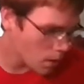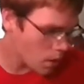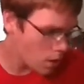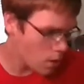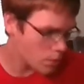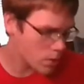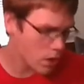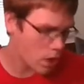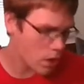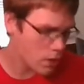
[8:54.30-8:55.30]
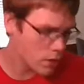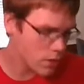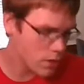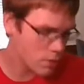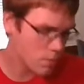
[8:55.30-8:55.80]

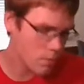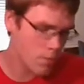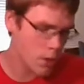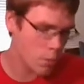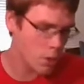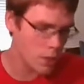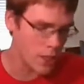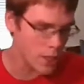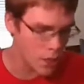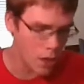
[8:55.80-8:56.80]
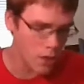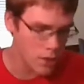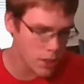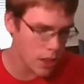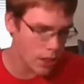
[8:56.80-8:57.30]
Cons, there weren't any
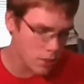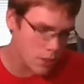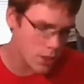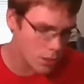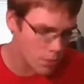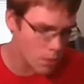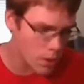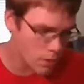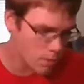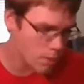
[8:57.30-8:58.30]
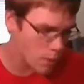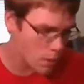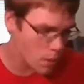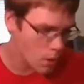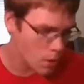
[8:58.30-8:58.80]
cons that I could see from it.
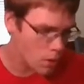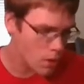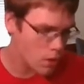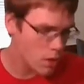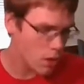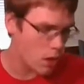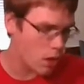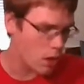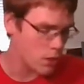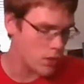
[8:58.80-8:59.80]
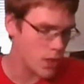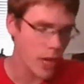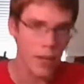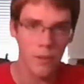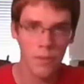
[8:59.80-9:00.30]
Just
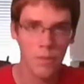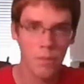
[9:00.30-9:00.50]
kind of